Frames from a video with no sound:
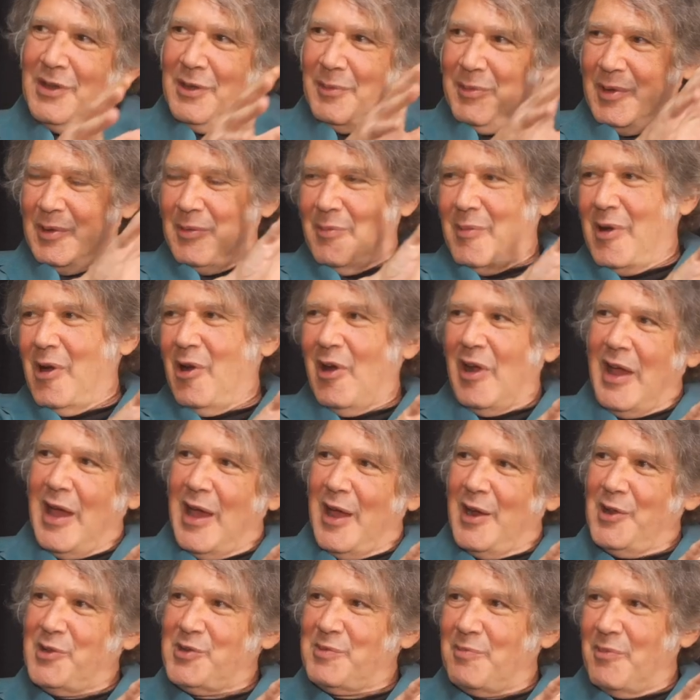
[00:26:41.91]
I mean, America
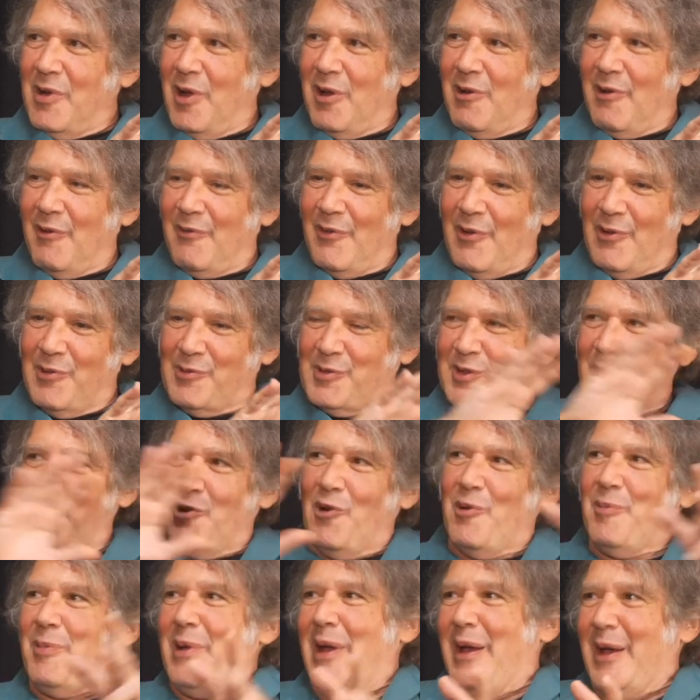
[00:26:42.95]
had its microphones,
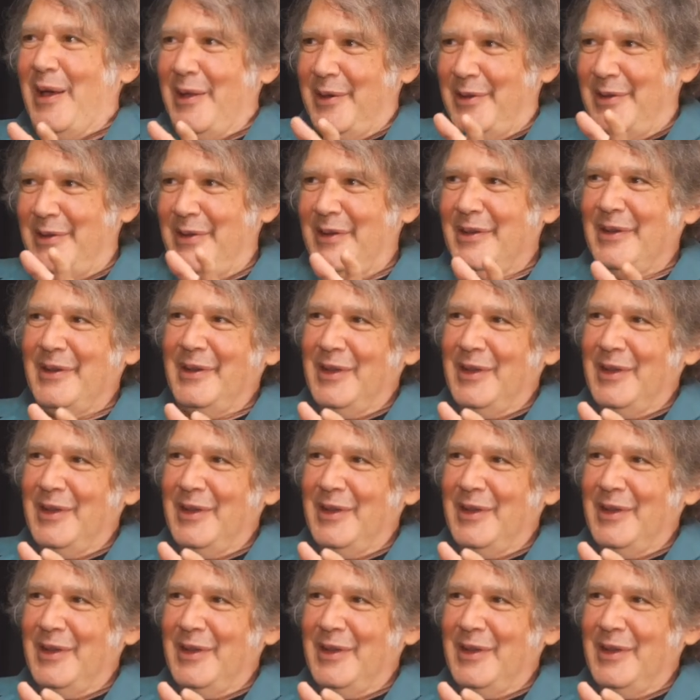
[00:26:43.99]
Europe had